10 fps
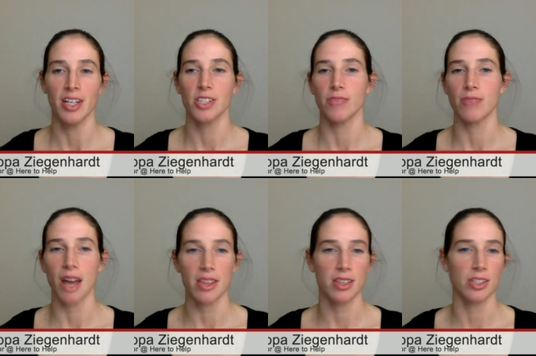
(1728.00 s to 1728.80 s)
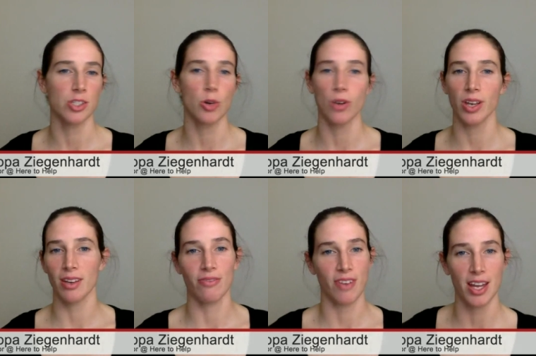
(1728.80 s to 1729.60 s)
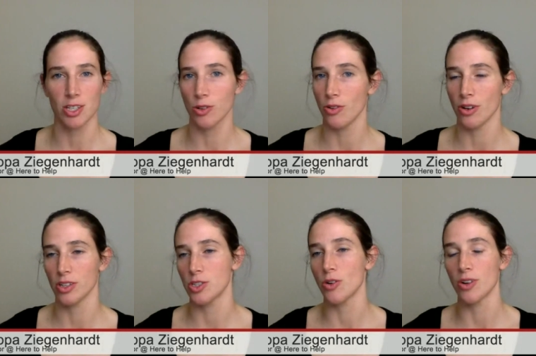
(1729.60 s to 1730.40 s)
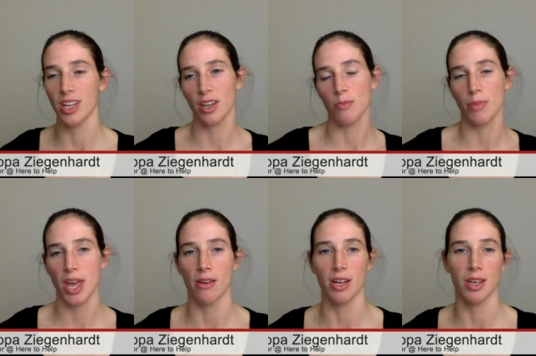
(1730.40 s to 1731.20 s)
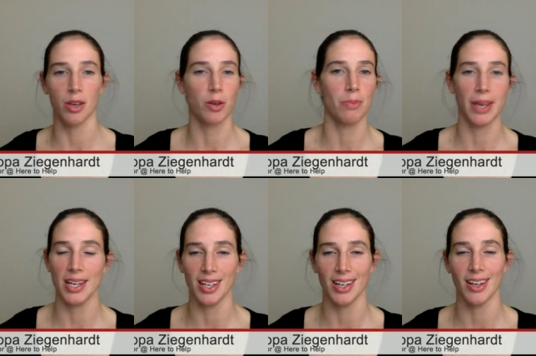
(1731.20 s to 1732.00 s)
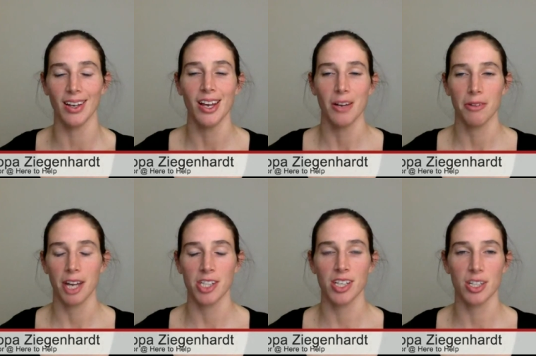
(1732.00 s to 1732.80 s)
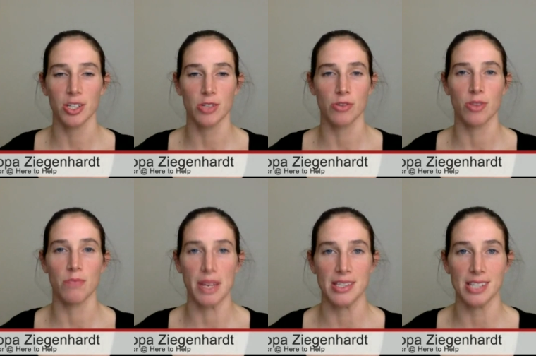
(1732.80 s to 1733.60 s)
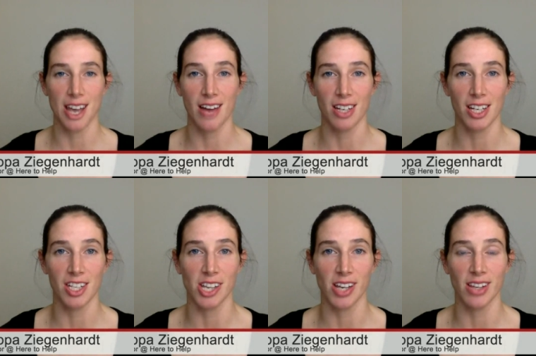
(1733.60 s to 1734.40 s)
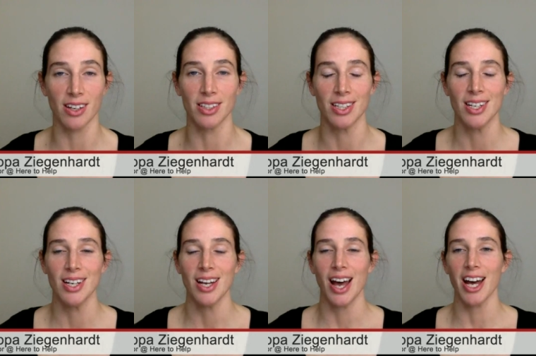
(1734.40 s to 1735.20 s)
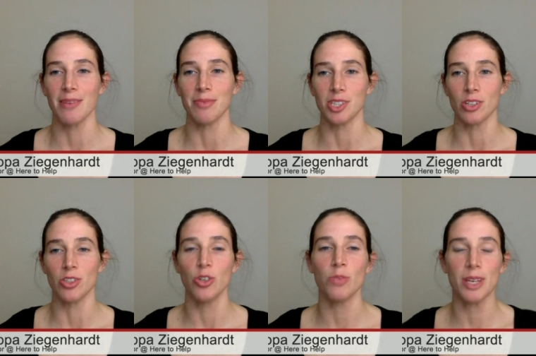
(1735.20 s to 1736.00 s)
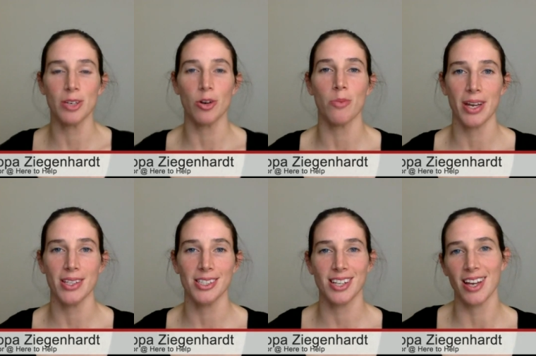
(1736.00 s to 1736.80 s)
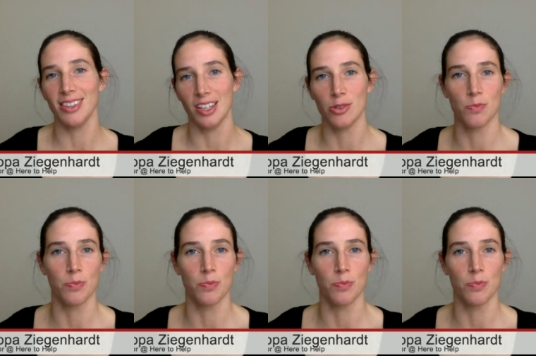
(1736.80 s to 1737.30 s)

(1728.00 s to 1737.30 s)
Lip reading: So rather than talking fat talk, comparing and competing, we actually need to draw the best out in each other. So you be your best and then